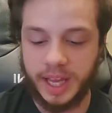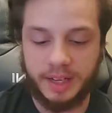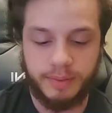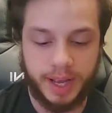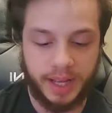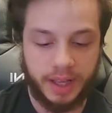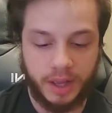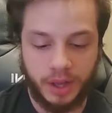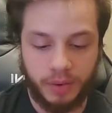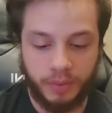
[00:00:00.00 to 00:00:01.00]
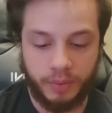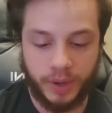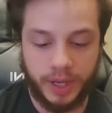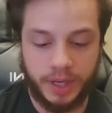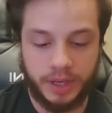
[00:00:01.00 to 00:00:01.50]
Anyway,
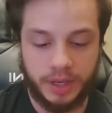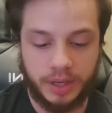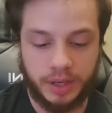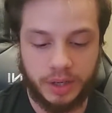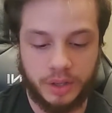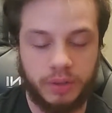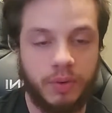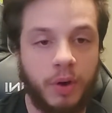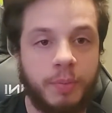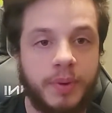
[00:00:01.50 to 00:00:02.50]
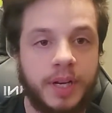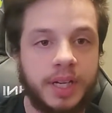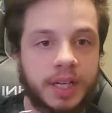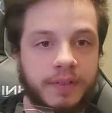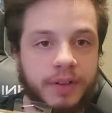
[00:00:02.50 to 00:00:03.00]
when you open
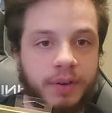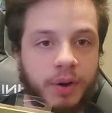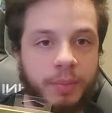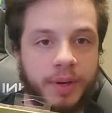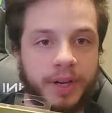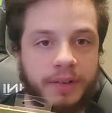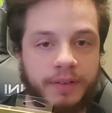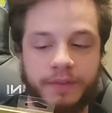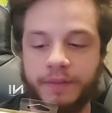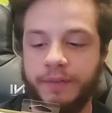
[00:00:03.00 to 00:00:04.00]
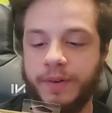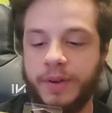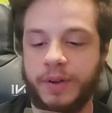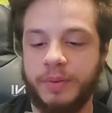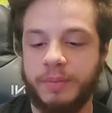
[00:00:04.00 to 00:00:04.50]
it, if you open it
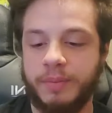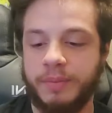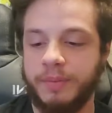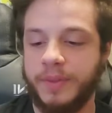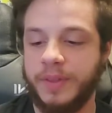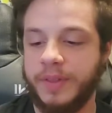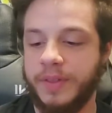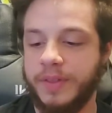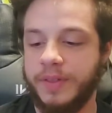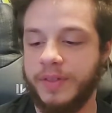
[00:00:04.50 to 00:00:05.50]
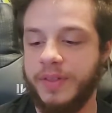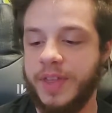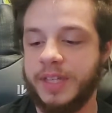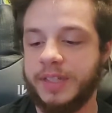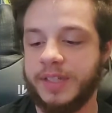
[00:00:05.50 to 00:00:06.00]
from
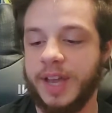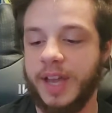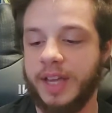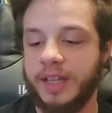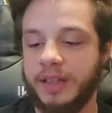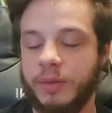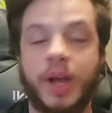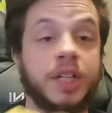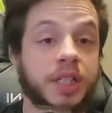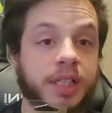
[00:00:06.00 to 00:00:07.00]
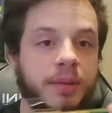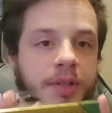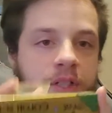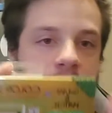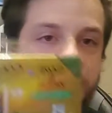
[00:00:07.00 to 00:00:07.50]
this side, well, actually, let
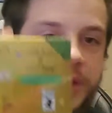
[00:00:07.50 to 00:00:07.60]
me show